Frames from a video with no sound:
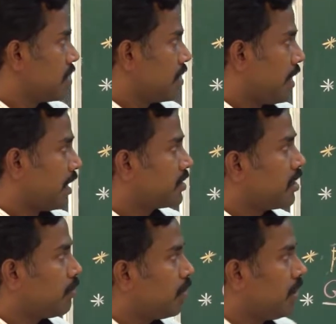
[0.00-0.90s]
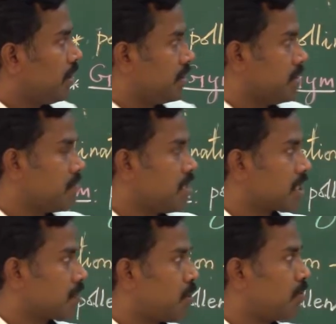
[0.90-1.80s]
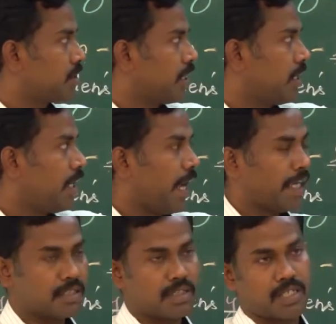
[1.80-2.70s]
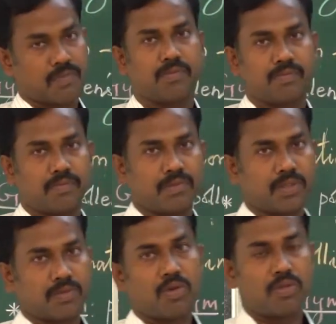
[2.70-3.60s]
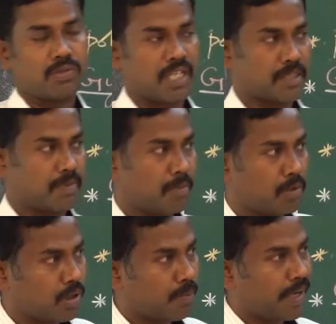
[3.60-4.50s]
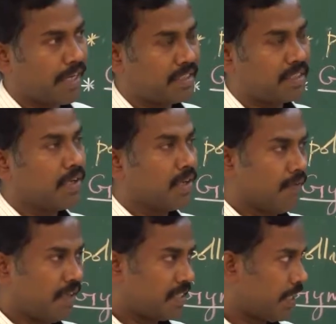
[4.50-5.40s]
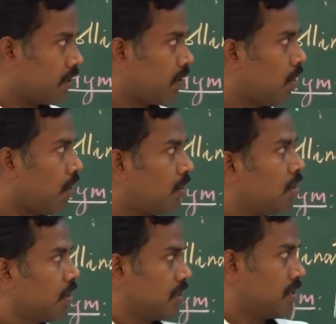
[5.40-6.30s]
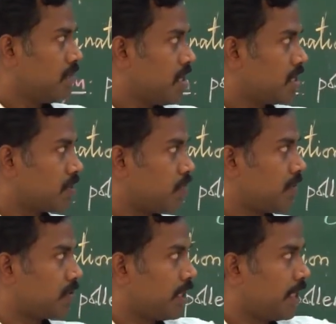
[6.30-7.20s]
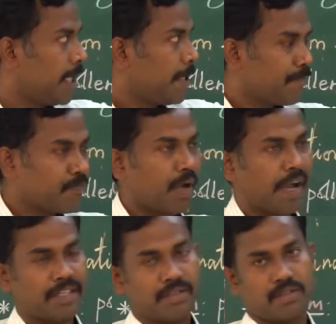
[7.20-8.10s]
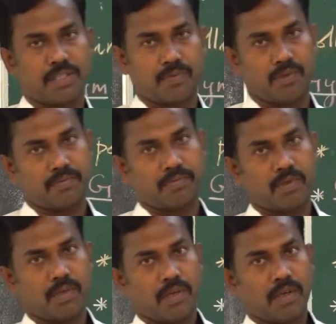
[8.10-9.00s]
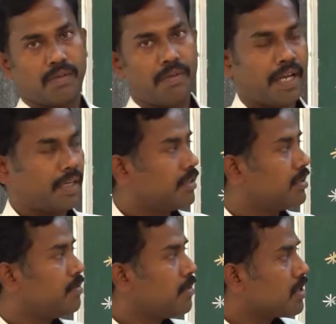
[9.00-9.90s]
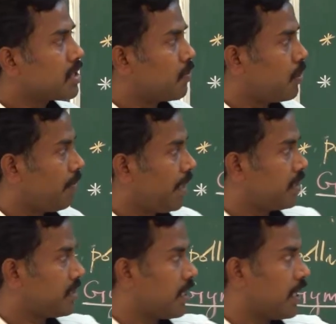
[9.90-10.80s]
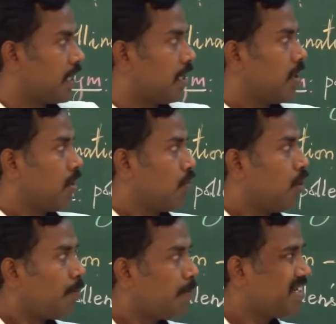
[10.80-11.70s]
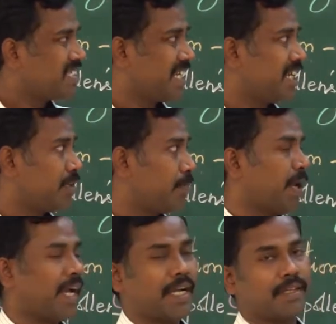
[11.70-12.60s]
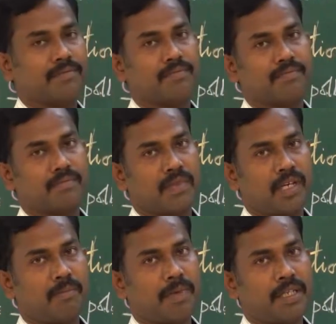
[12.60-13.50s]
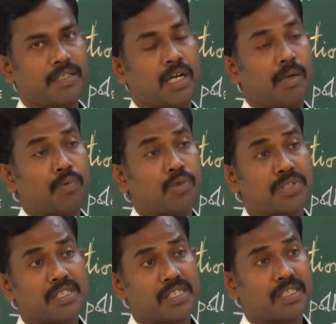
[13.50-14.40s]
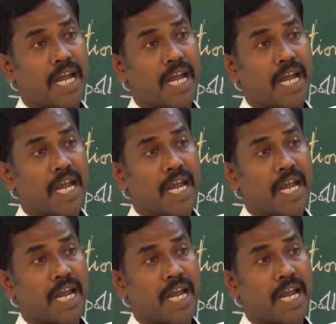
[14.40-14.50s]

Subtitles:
example, gymnosperms and angiosperms. So the spermatophytes which include gymnosperms and angiosperm. Then gymnosperm means the open seeded plant. That means opposite is the